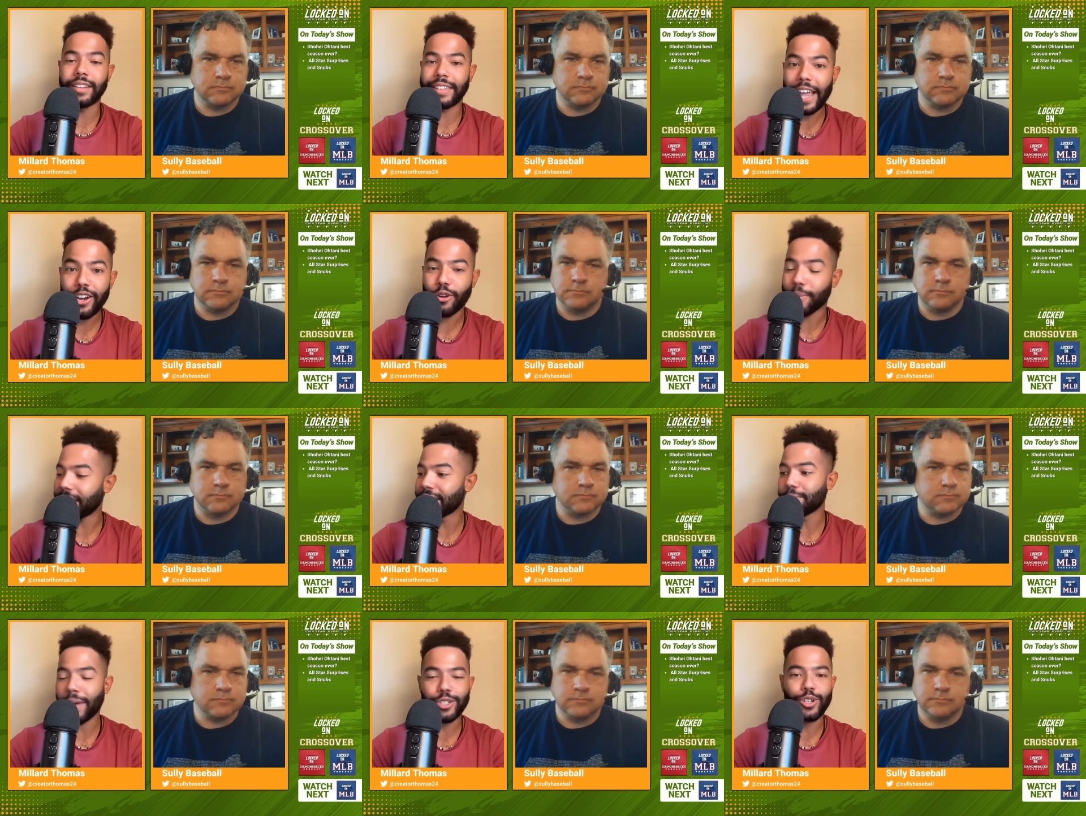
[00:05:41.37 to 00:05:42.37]
Speaker 1: tenure
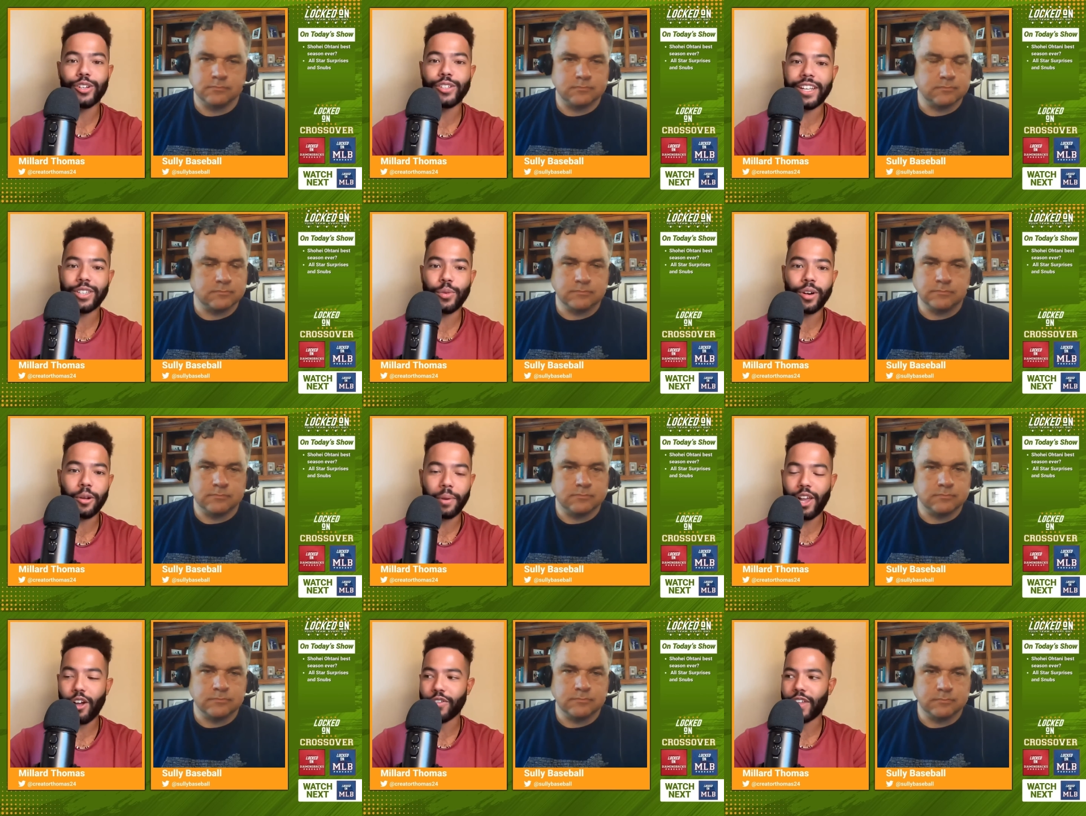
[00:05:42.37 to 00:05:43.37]
because Mike Trout is yet to win a
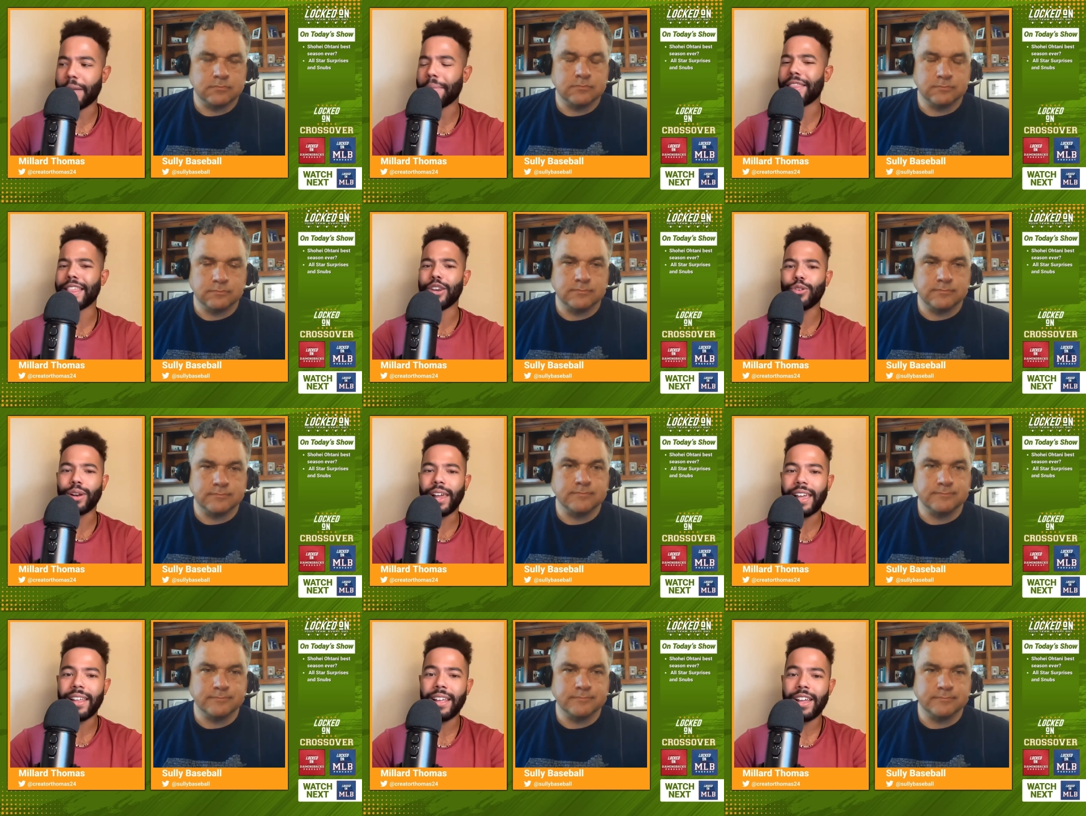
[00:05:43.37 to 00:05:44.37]
playoff game. And then you
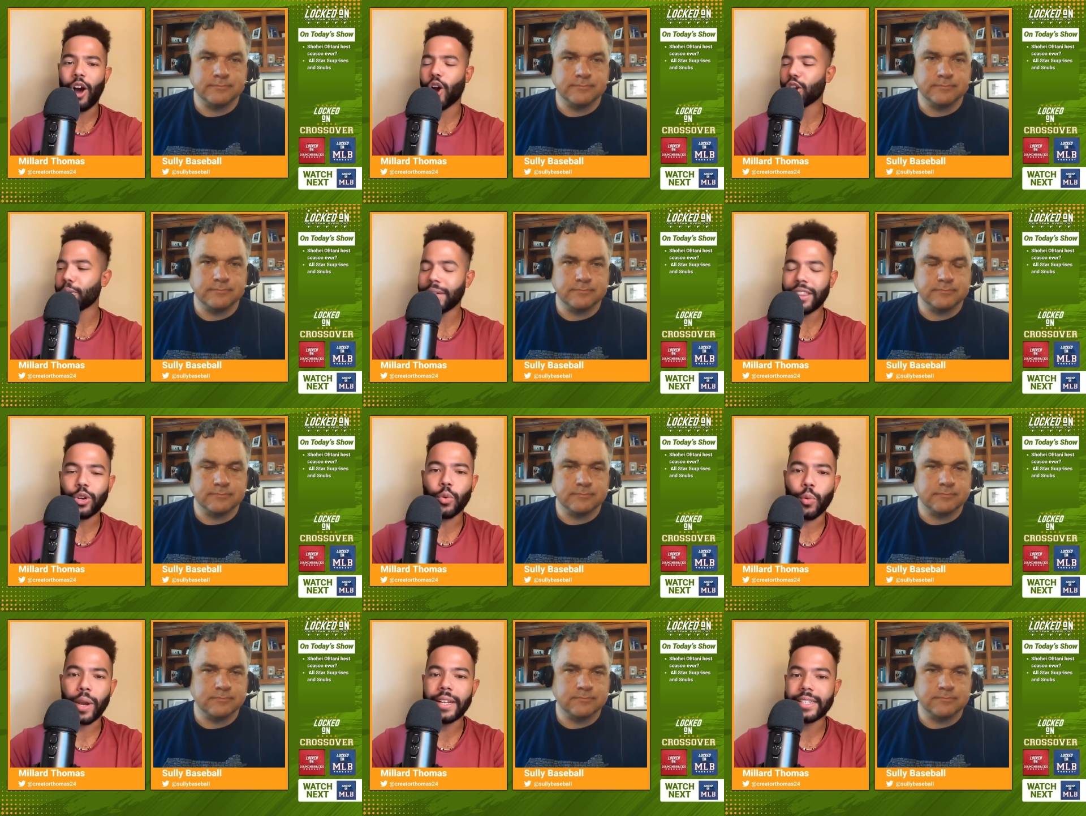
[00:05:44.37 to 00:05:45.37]
let arguably the
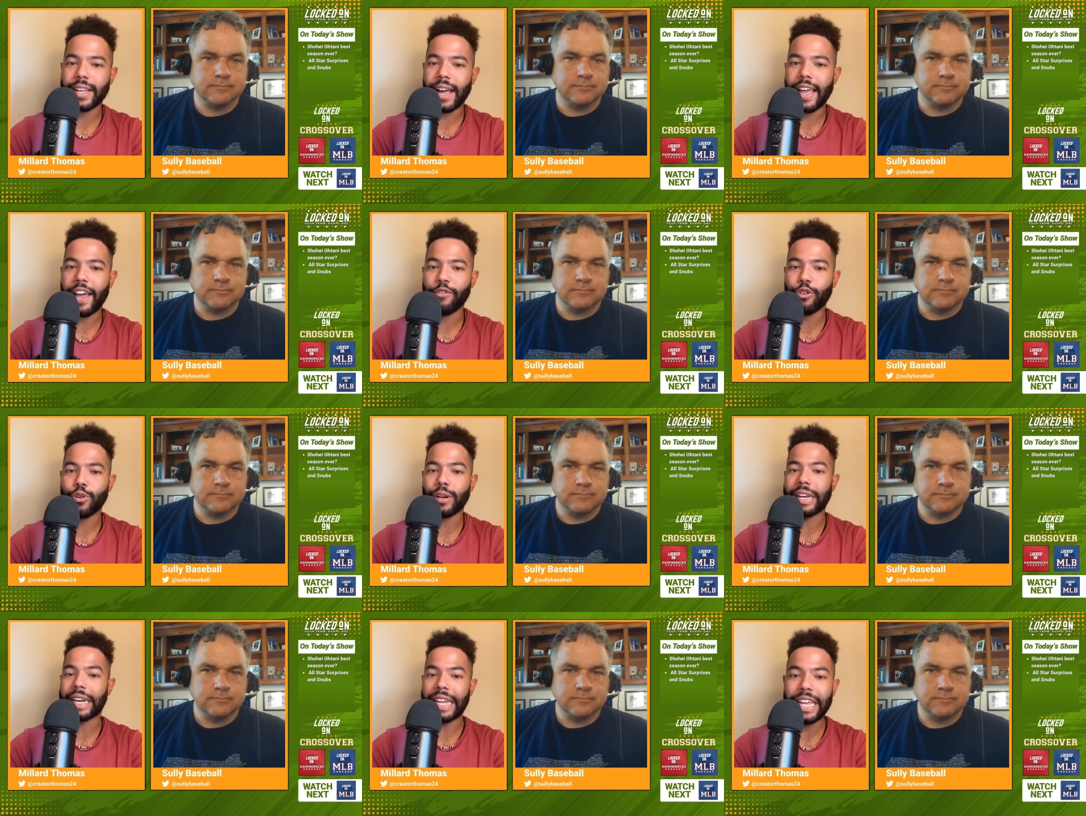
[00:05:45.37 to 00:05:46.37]
greatest guy ever
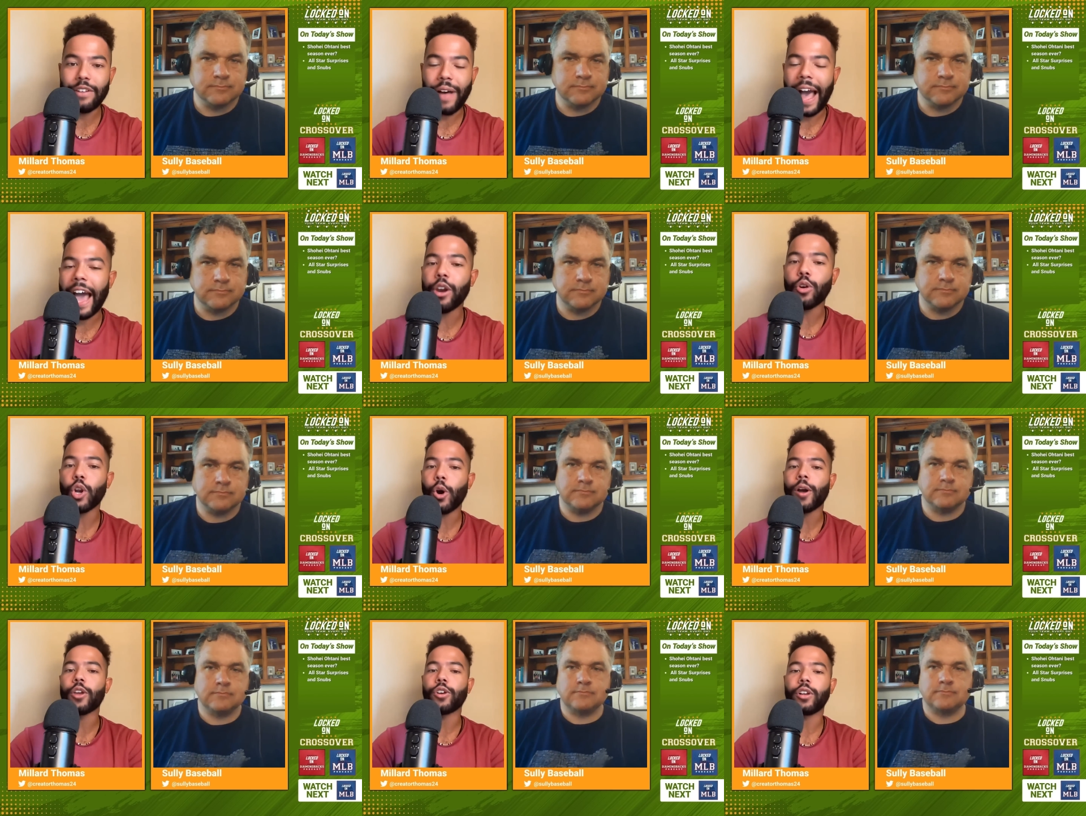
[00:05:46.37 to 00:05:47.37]
leave. I don't know
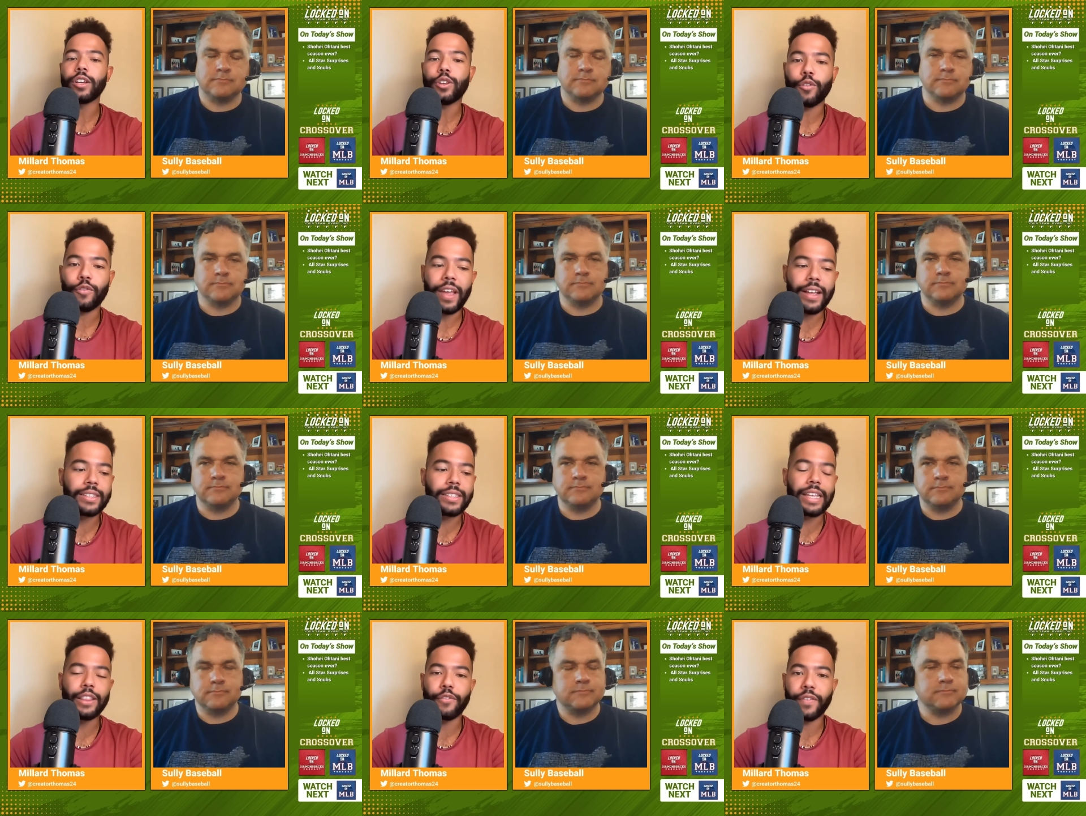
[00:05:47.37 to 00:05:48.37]
how you could look your fans
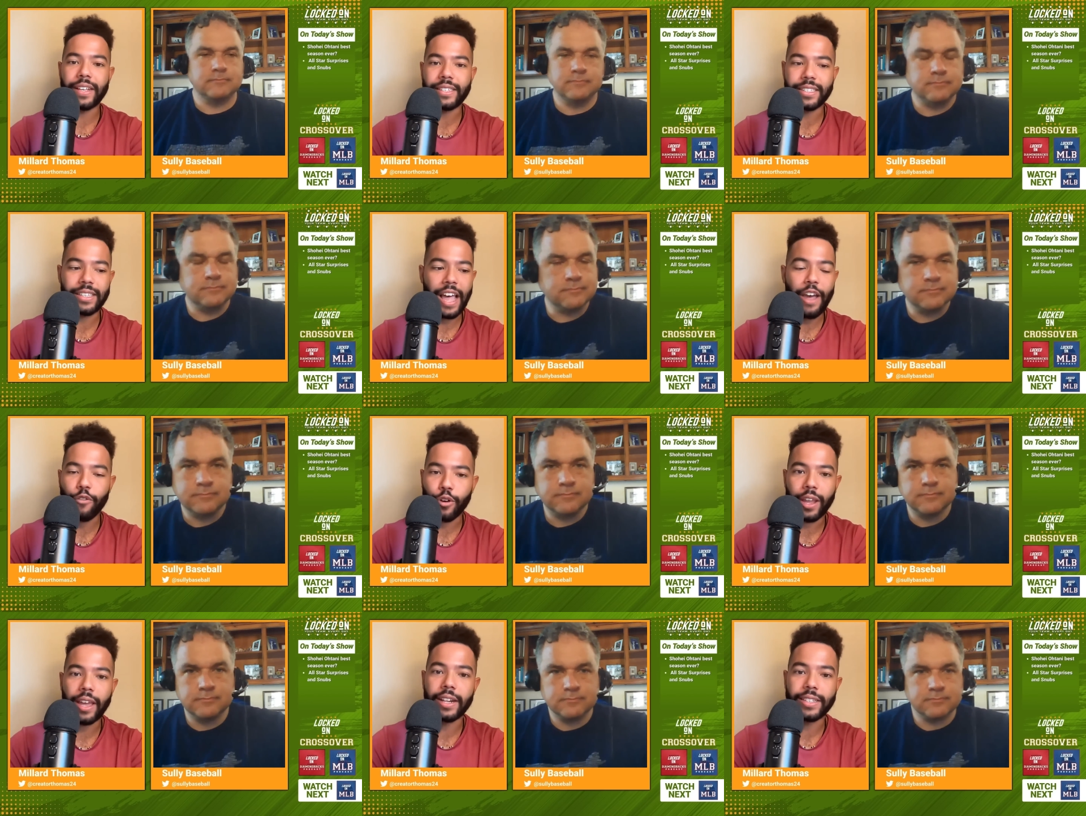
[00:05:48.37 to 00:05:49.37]
in the faces ever
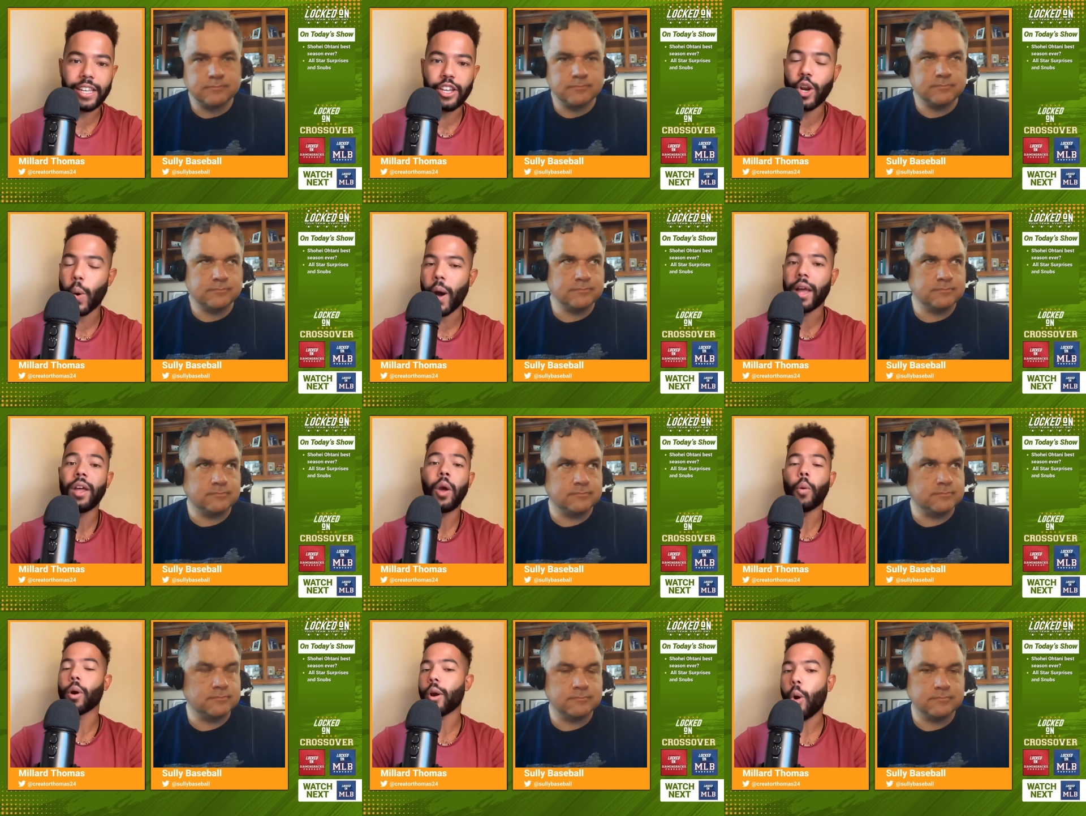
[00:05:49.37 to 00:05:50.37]
again and say, you know what,
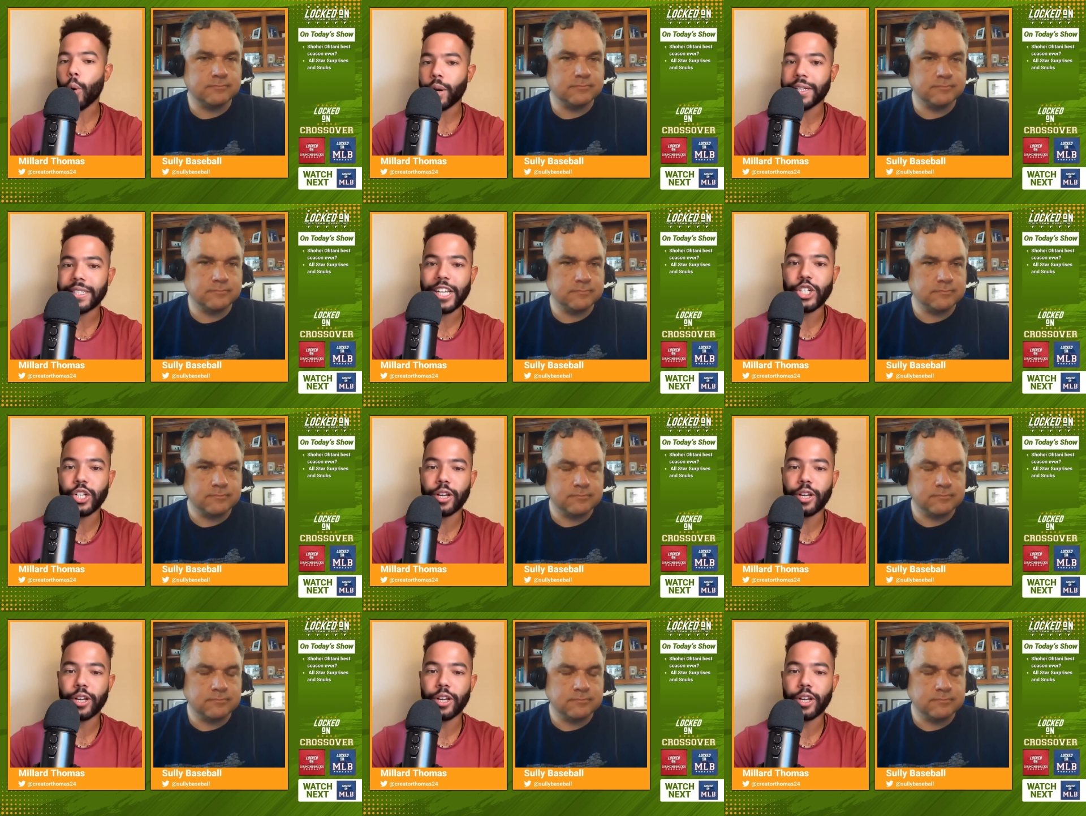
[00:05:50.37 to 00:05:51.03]
we're an organization